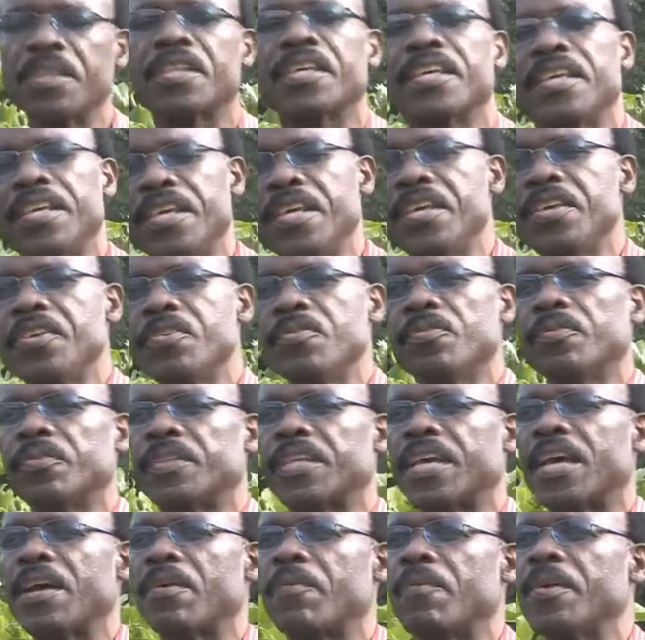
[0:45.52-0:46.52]
the EU.
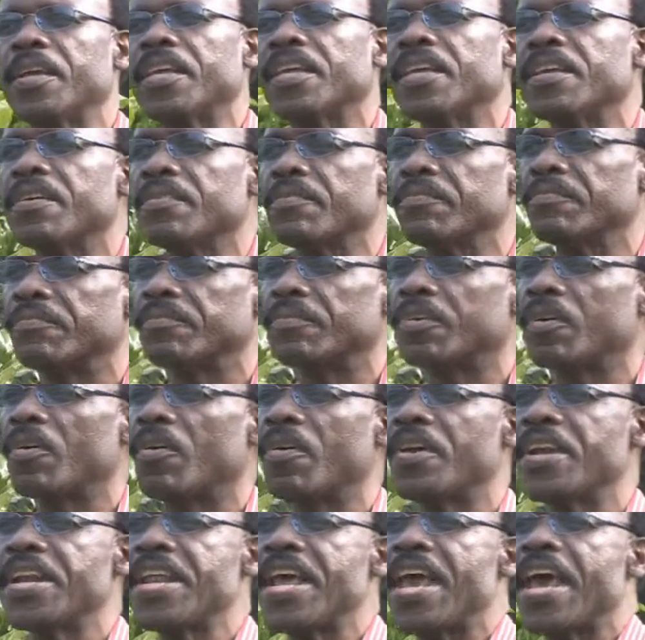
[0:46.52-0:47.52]
They are working
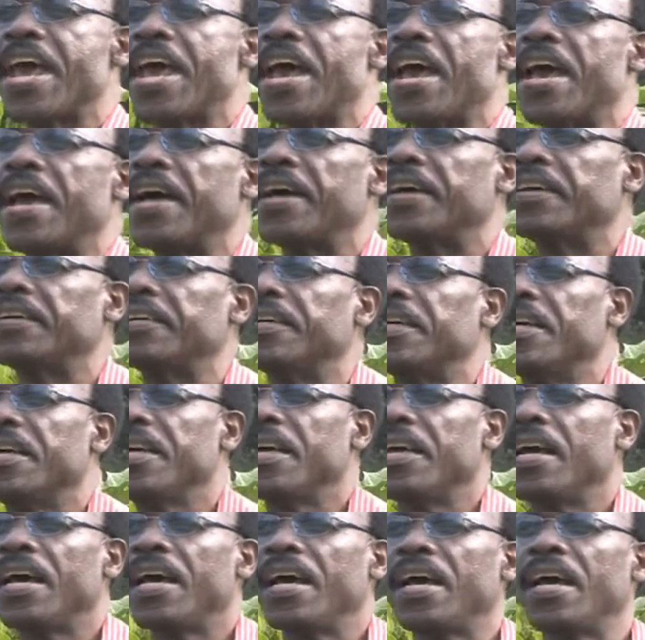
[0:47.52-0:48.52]
on a
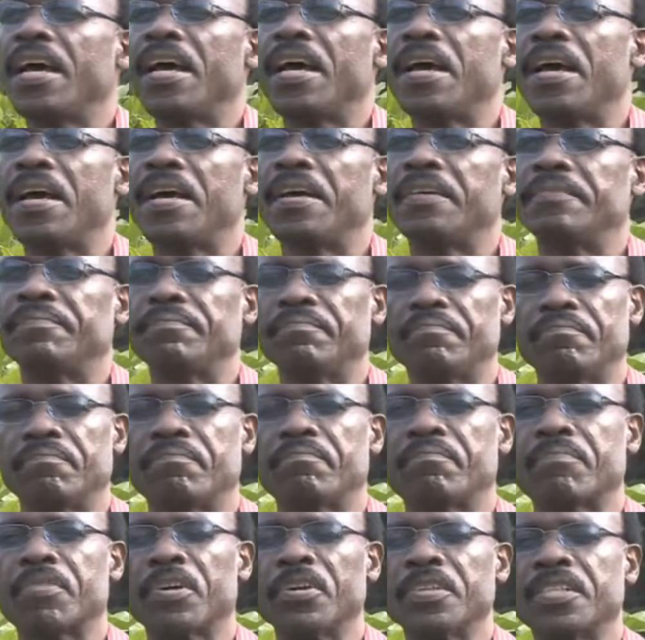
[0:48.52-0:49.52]

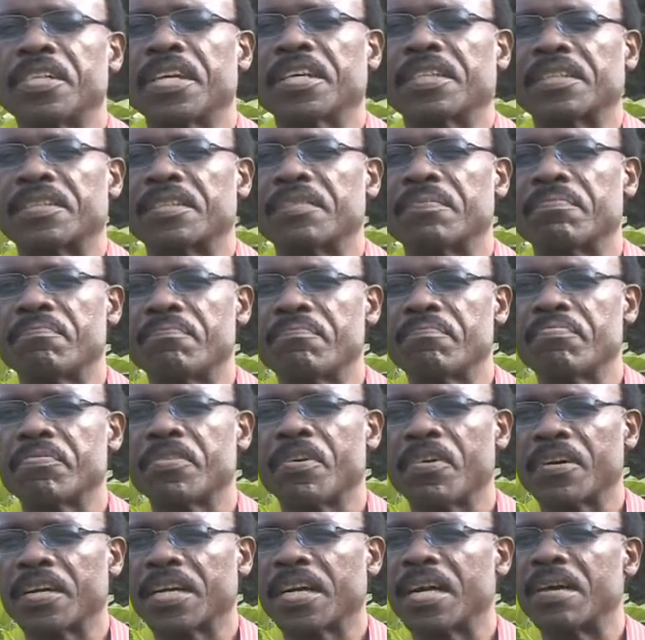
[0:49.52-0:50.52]

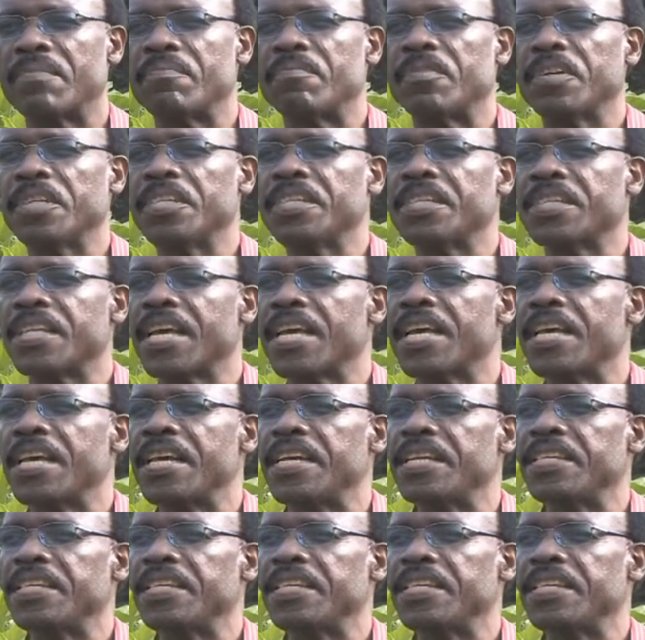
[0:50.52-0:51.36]
program, which they